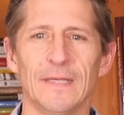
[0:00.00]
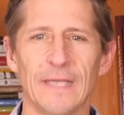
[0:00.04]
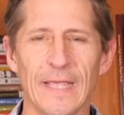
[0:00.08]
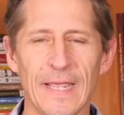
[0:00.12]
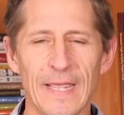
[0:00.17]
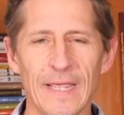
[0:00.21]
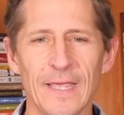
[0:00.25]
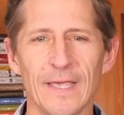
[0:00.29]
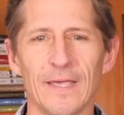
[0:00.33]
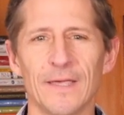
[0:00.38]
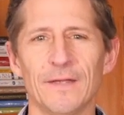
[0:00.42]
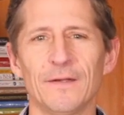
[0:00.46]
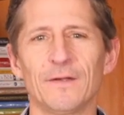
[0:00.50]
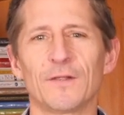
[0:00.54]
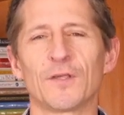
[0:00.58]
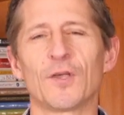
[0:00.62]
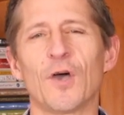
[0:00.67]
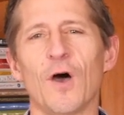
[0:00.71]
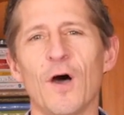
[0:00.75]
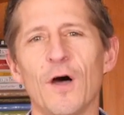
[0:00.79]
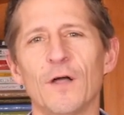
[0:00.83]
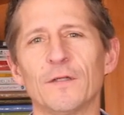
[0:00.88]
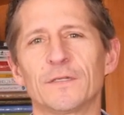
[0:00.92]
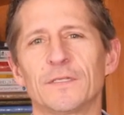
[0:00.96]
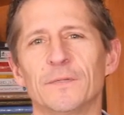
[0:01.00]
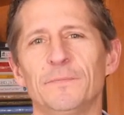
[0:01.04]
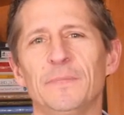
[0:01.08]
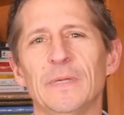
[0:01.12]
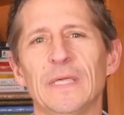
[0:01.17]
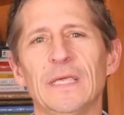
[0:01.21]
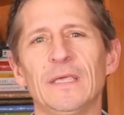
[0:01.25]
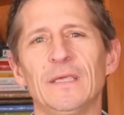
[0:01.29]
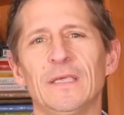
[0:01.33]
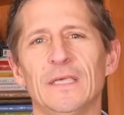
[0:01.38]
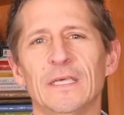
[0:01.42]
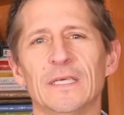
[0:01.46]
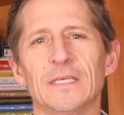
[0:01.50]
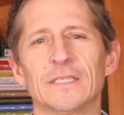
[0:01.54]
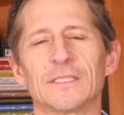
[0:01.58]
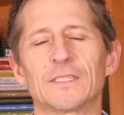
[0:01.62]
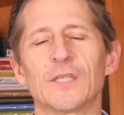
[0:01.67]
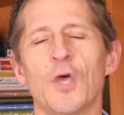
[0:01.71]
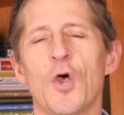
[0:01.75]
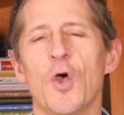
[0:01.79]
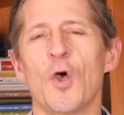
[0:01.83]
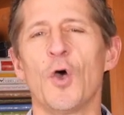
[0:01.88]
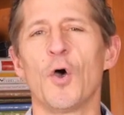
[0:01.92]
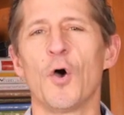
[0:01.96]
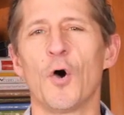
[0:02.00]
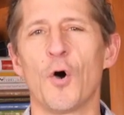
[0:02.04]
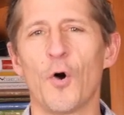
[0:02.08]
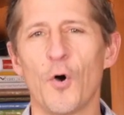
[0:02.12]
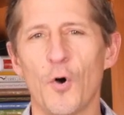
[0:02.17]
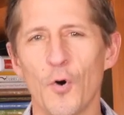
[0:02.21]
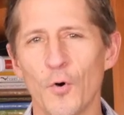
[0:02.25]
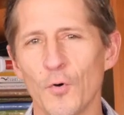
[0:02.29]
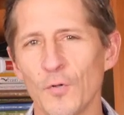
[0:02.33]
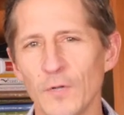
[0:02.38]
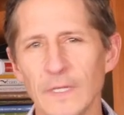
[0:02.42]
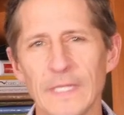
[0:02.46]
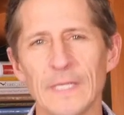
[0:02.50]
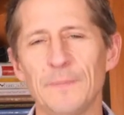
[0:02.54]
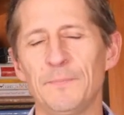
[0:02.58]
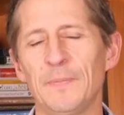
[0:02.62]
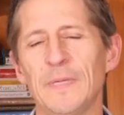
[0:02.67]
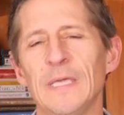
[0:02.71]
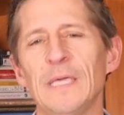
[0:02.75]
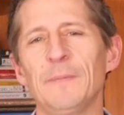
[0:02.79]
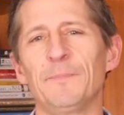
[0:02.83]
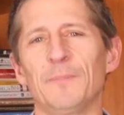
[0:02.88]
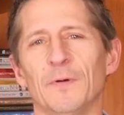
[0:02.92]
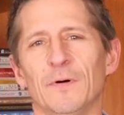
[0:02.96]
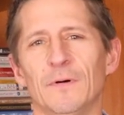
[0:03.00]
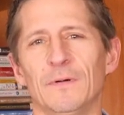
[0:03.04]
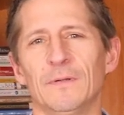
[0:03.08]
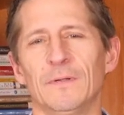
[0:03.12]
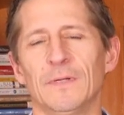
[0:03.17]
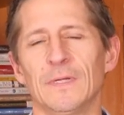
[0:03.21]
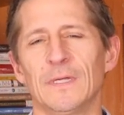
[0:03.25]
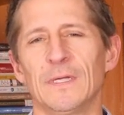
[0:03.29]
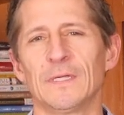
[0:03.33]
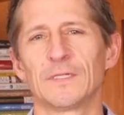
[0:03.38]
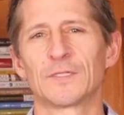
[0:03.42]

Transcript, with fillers: and called to be his holy people.